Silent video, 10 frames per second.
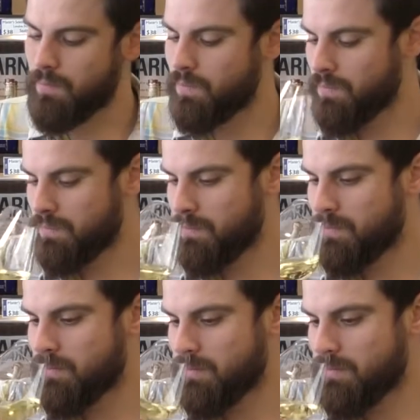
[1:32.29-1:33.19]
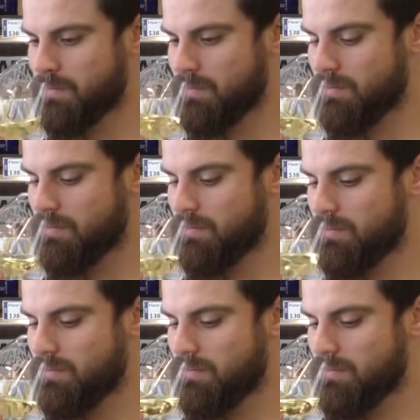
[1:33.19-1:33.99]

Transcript: [no speech]